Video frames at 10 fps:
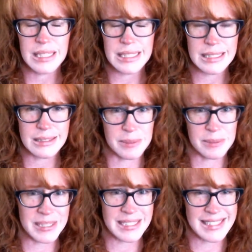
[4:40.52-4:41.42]
in a
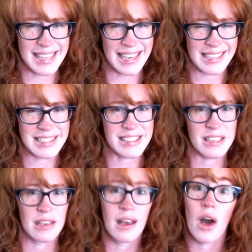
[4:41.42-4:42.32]
limited sense,
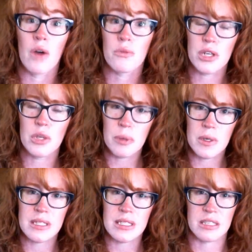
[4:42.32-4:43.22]
a real
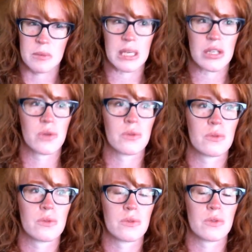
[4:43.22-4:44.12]
person to me.
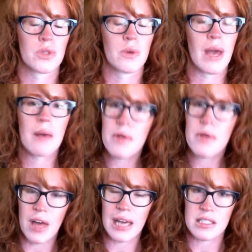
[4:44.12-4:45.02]
You
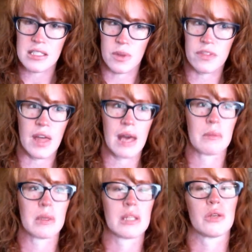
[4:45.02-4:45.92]
empathize with
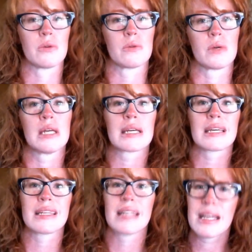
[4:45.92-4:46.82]
them and you
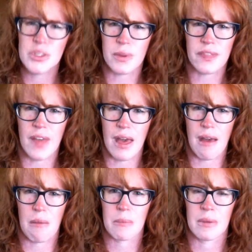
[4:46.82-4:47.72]
connect with
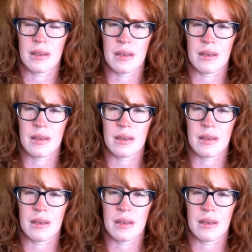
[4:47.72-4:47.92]
them,